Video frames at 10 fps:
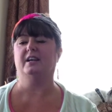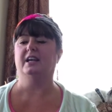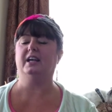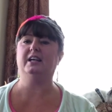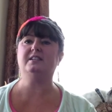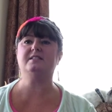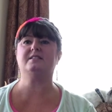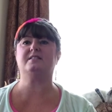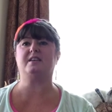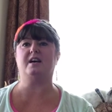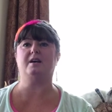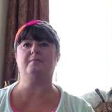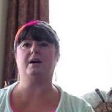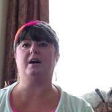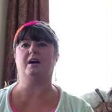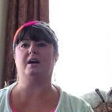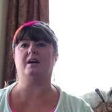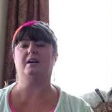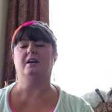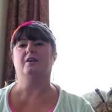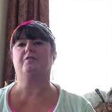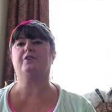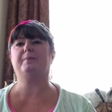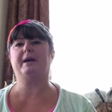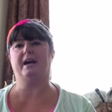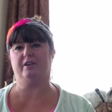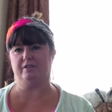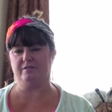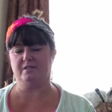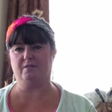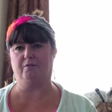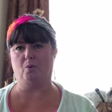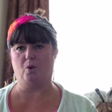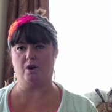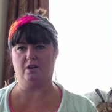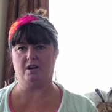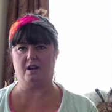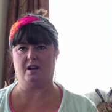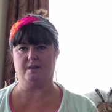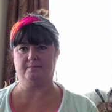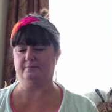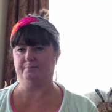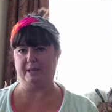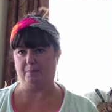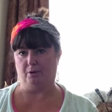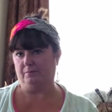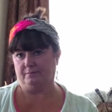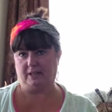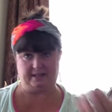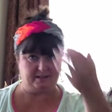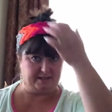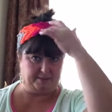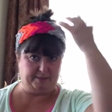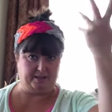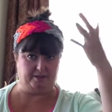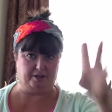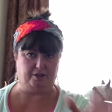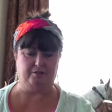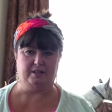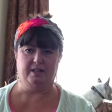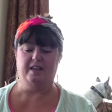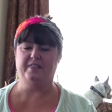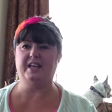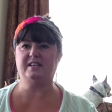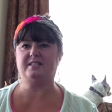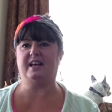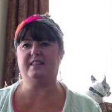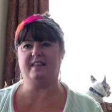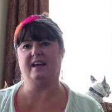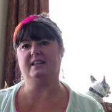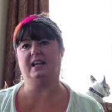in some uh, free patterns for um, people, like this headband, you know, things like that that